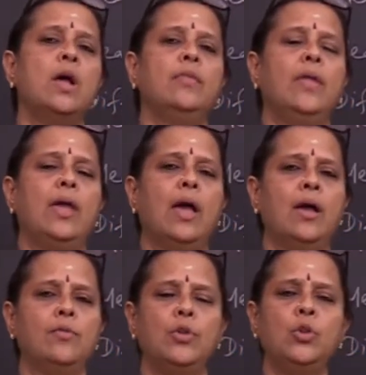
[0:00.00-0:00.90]
they
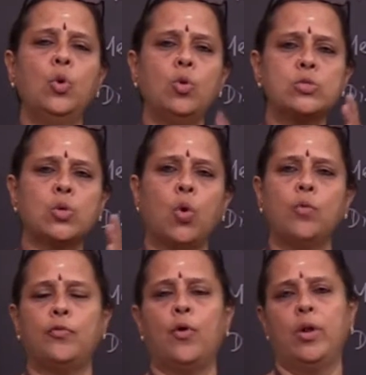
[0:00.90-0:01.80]
have no
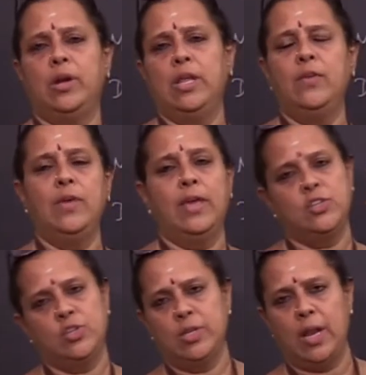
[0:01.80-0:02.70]
scope for
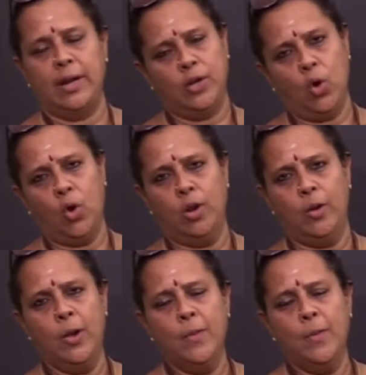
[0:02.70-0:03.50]
deviation at all.